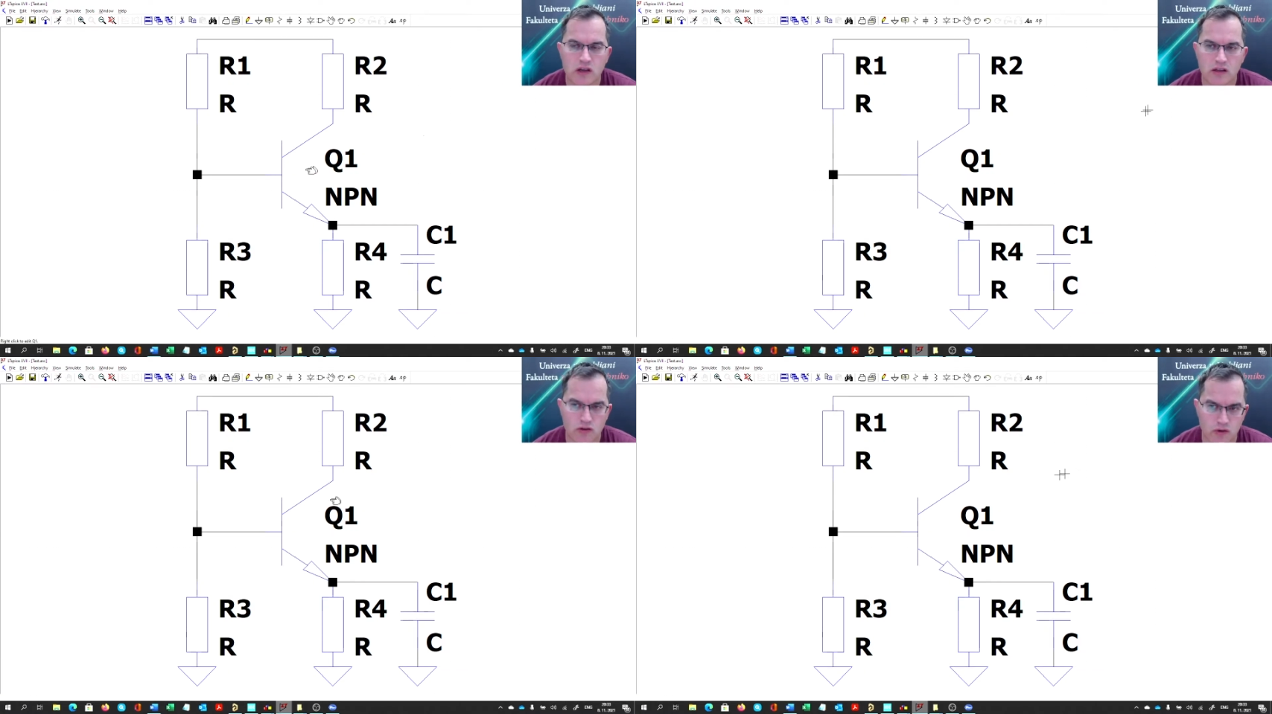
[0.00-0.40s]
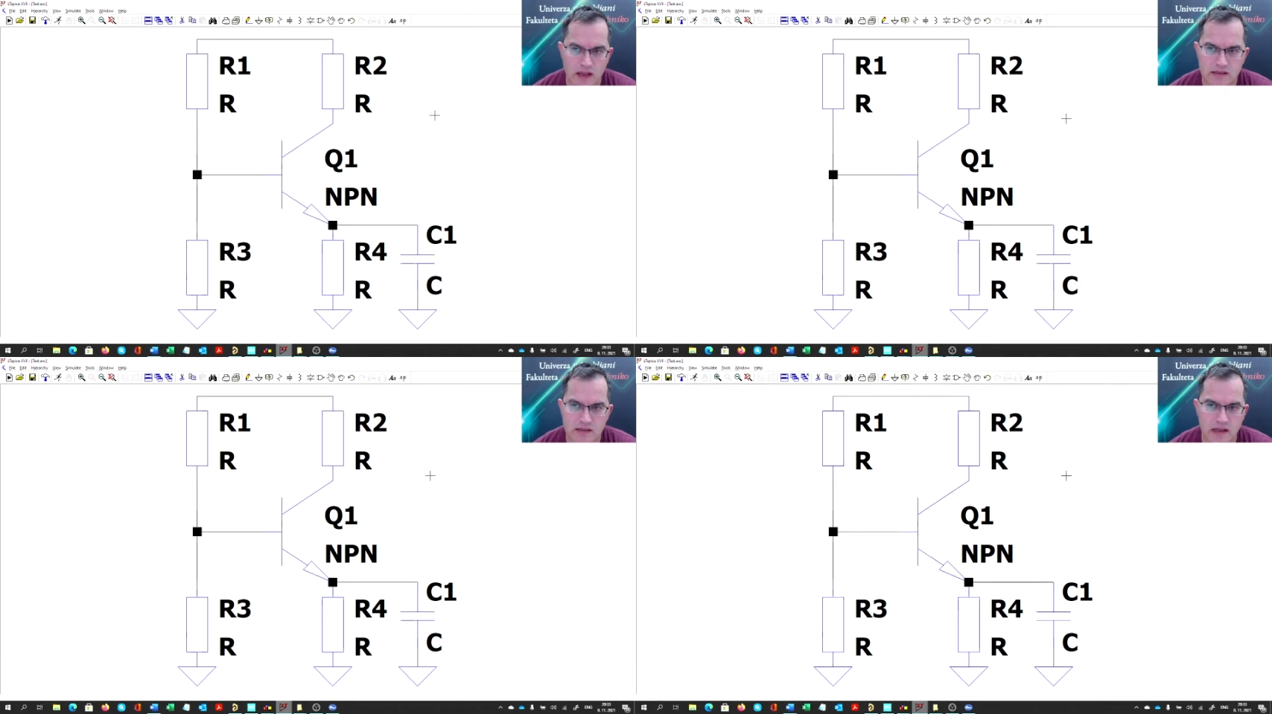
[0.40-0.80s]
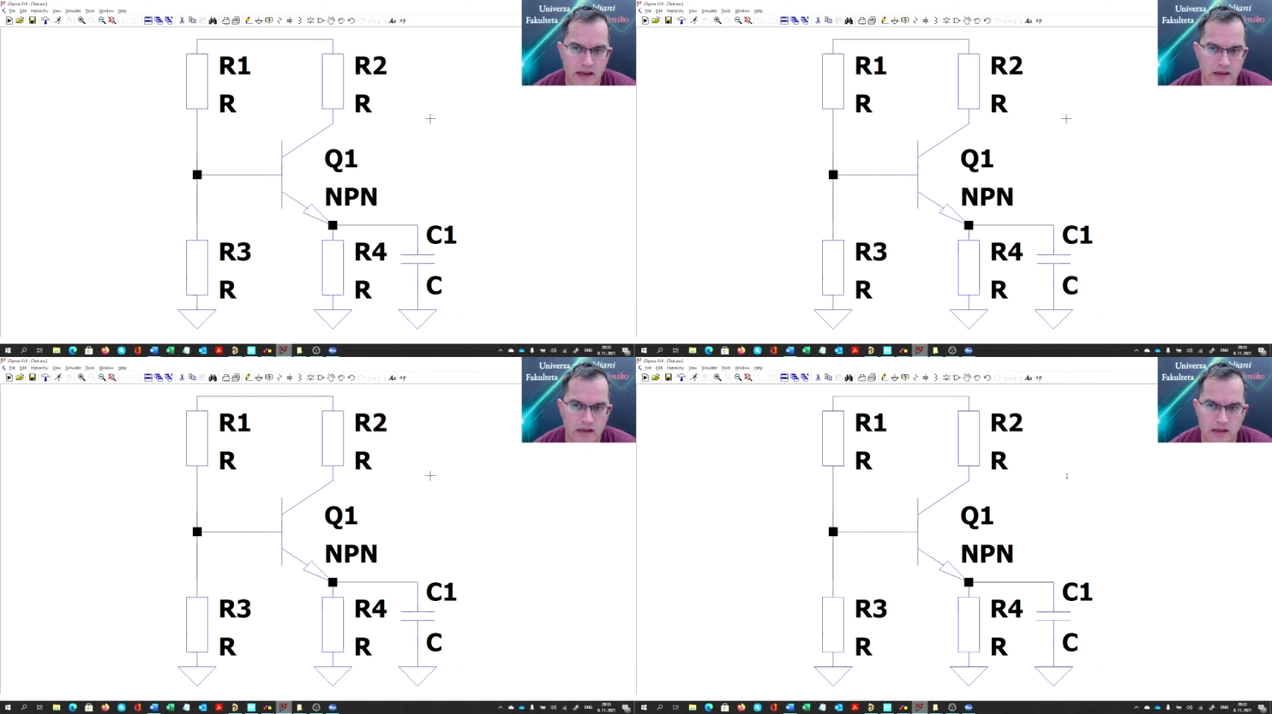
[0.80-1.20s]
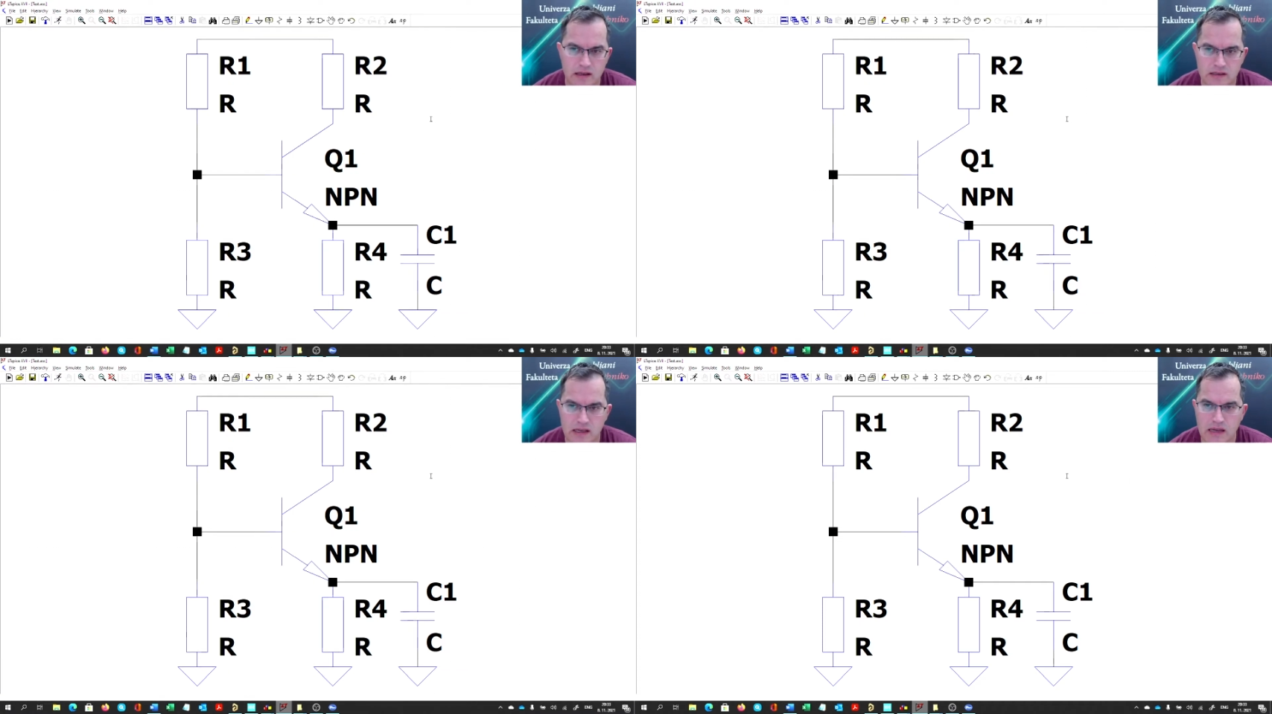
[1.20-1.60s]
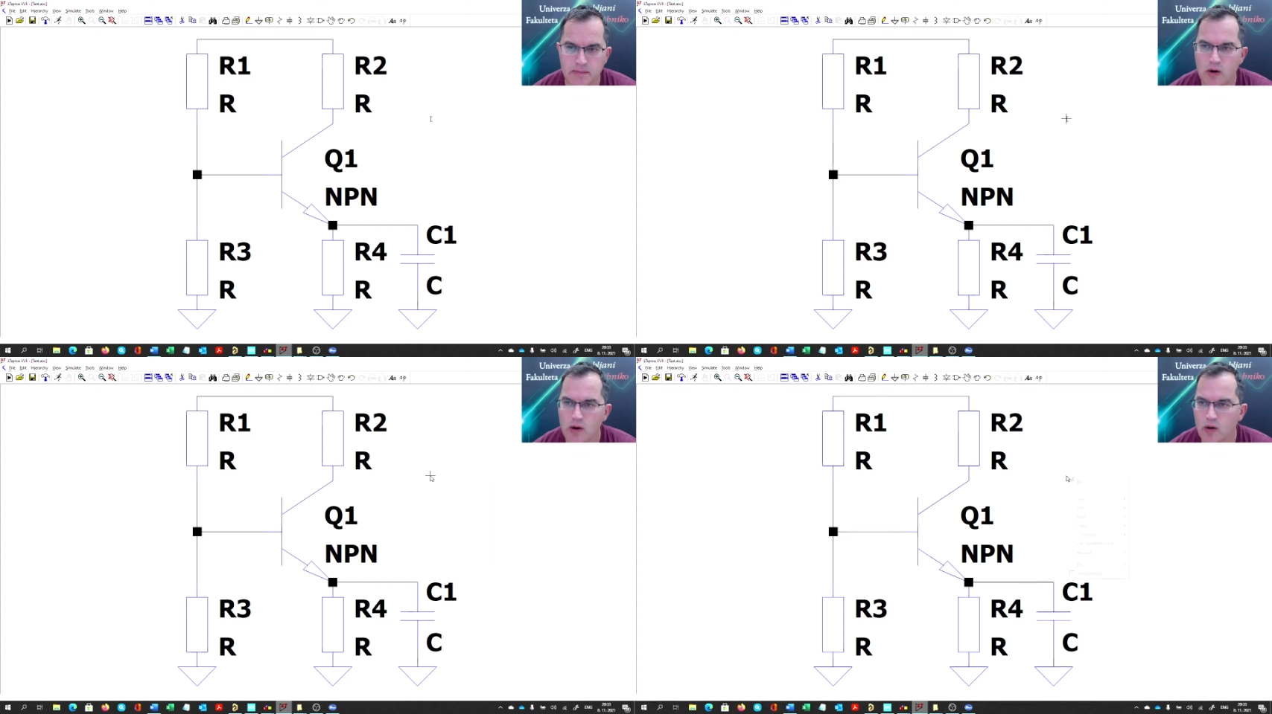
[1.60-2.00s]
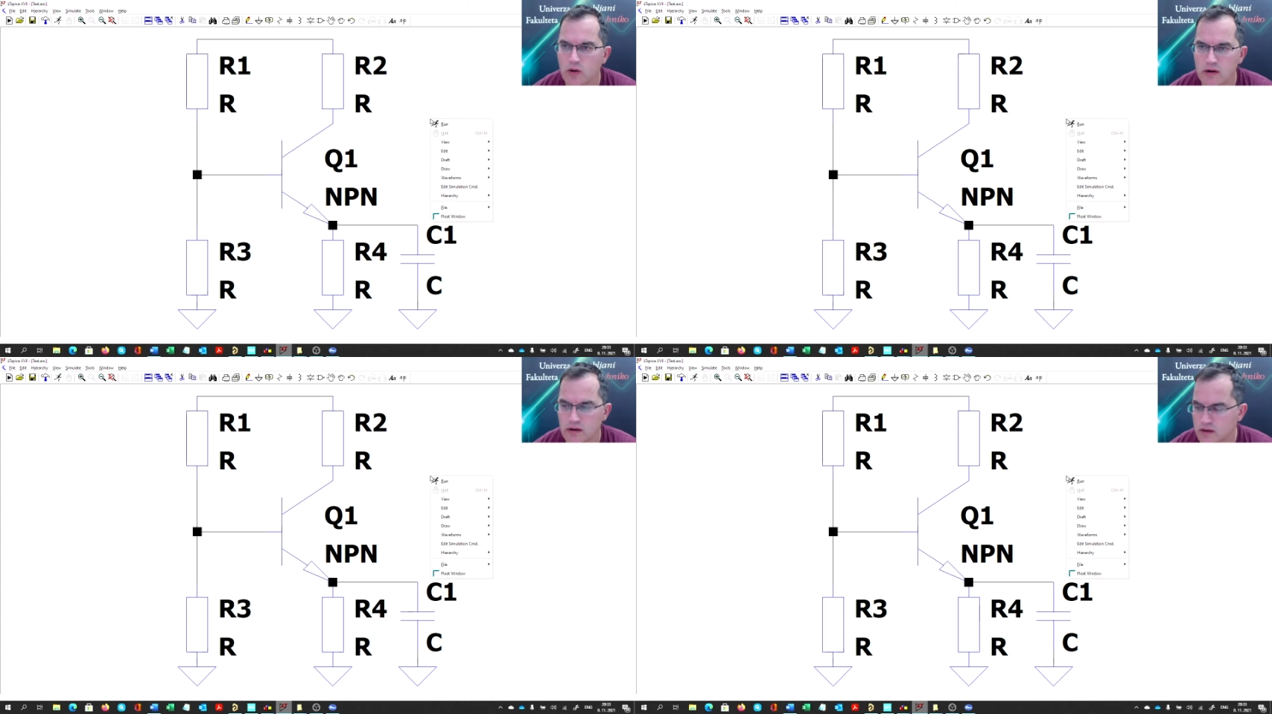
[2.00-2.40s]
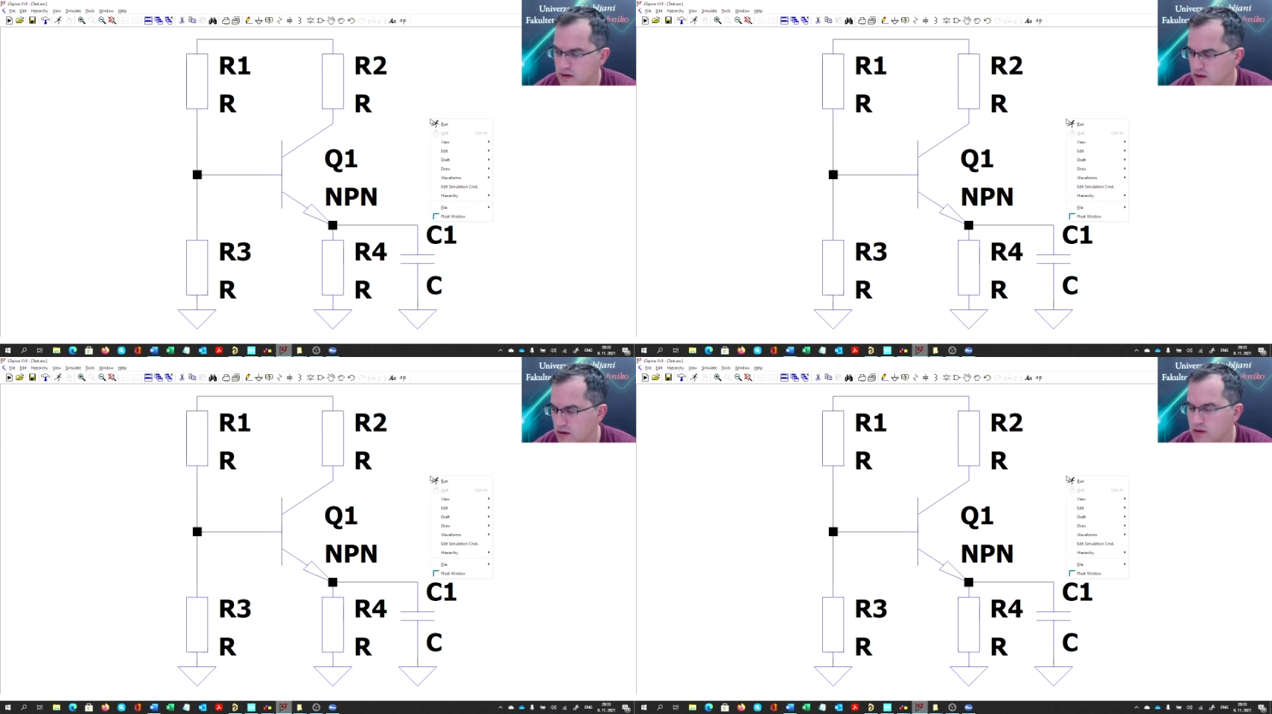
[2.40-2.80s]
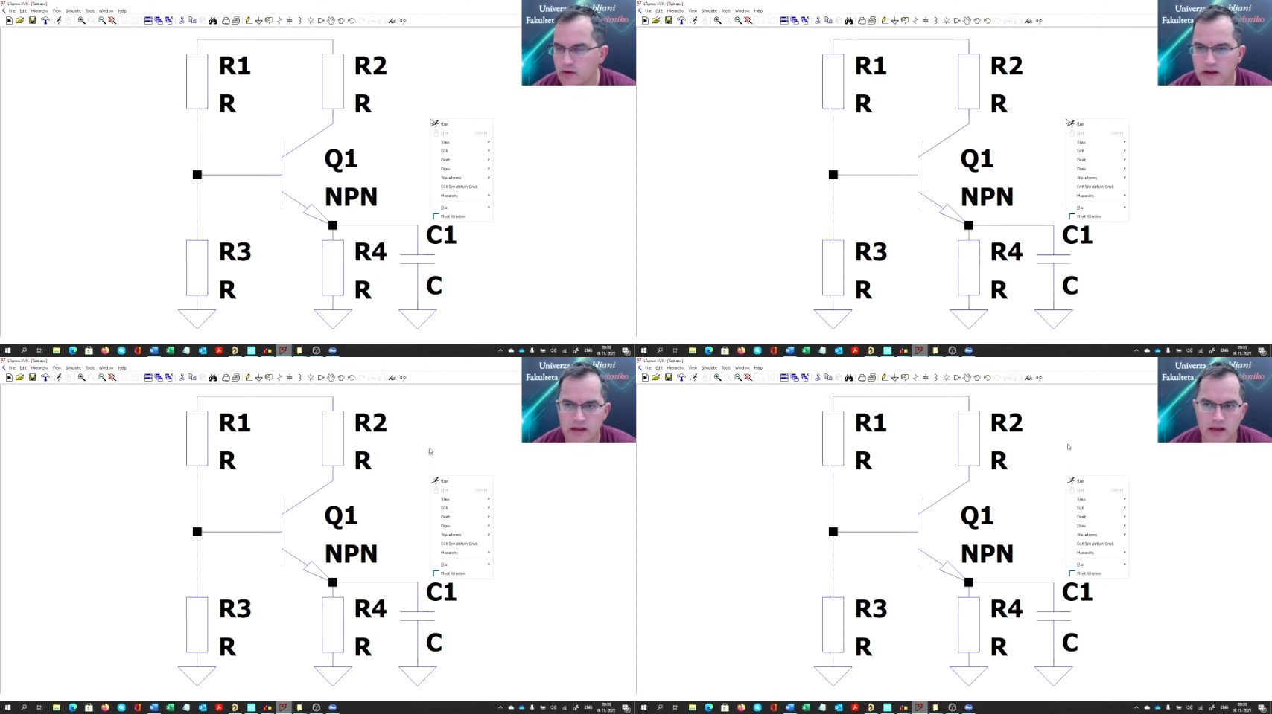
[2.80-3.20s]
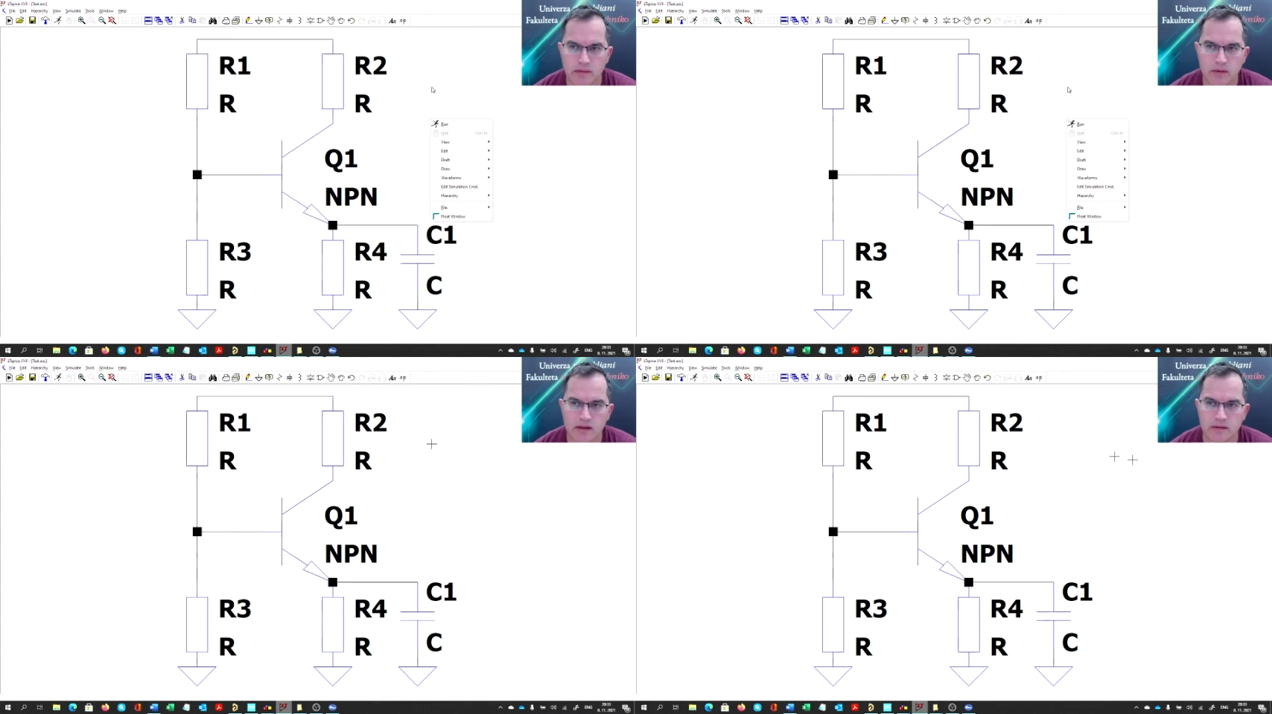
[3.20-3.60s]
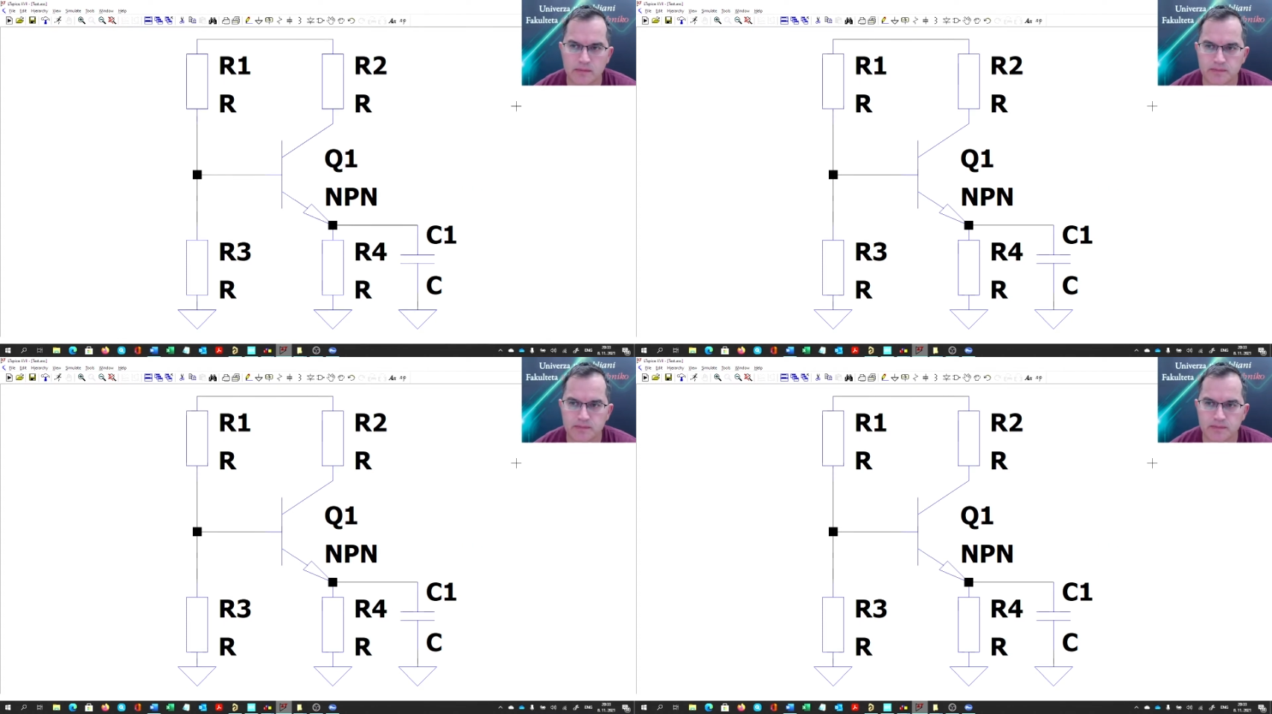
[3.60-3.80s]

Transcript: to cancel, I click escape or the right hand button.